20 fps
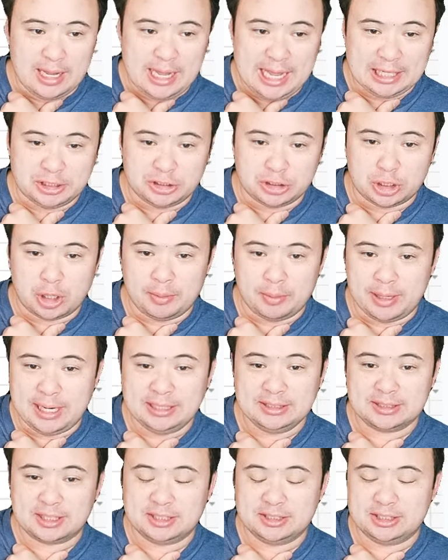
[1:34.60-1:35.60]
and Charbonnet
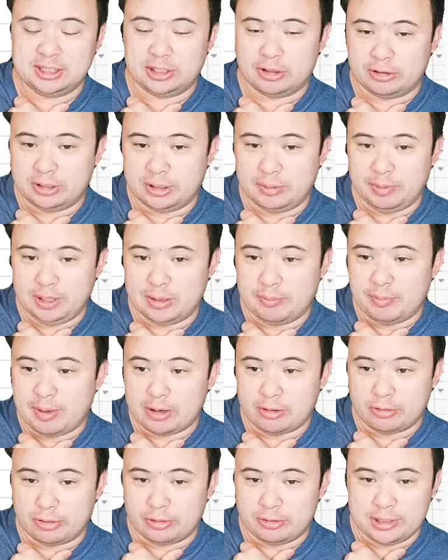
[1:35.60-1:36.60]
is considered to be the
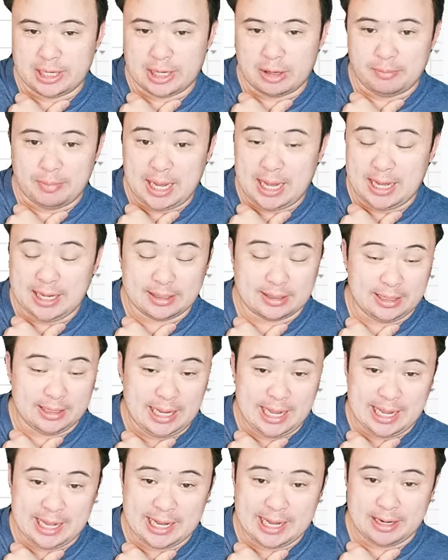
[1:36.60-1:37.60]
better third down back.
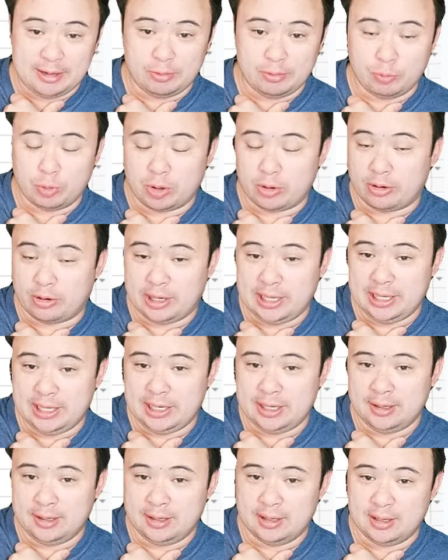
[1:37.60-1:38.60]
And we're
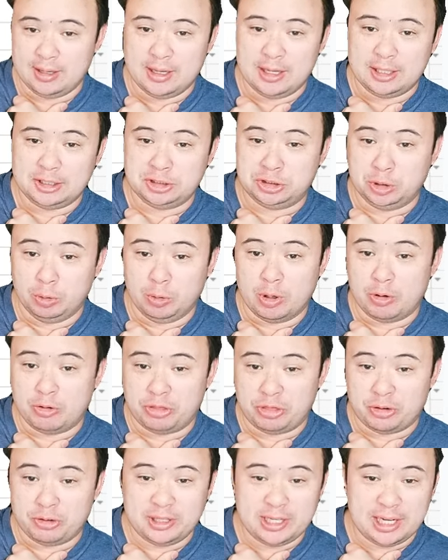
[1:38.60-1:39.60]
in pseudo
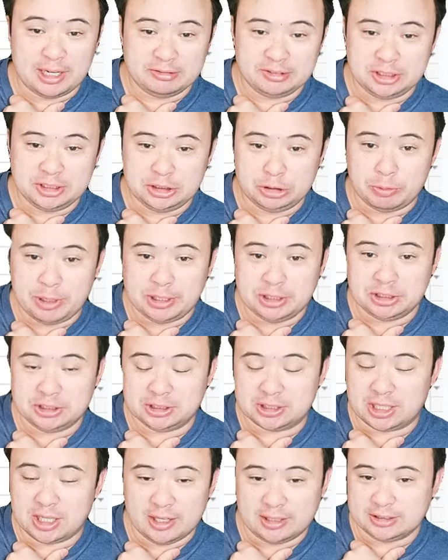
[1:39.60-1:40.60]
third down
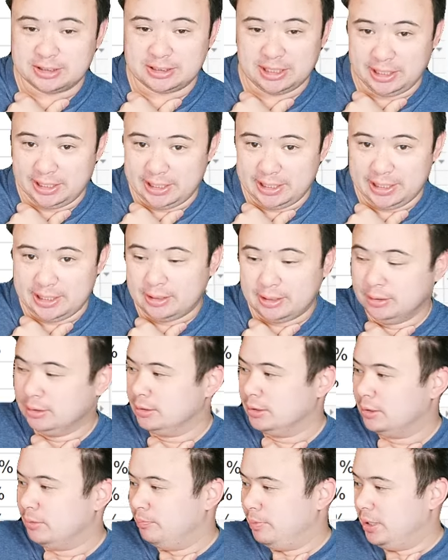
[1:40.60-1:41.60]
situations constantly
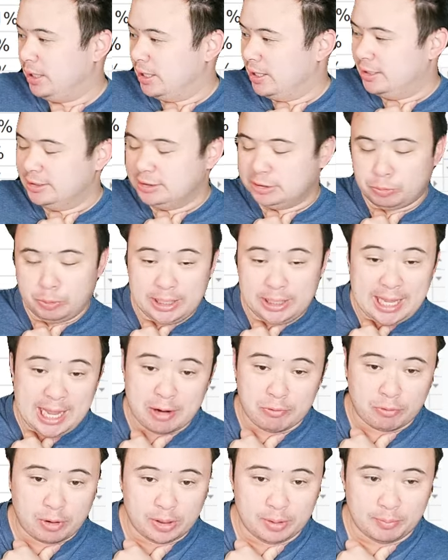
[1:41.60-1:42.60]
because we
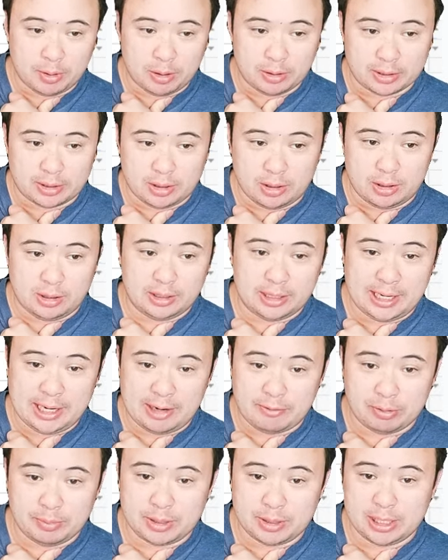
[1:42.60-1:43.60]
can't run the ball at all, and
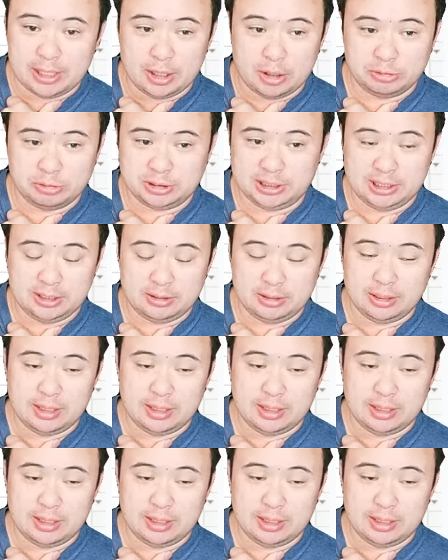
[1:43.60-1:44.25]
everybody knows it.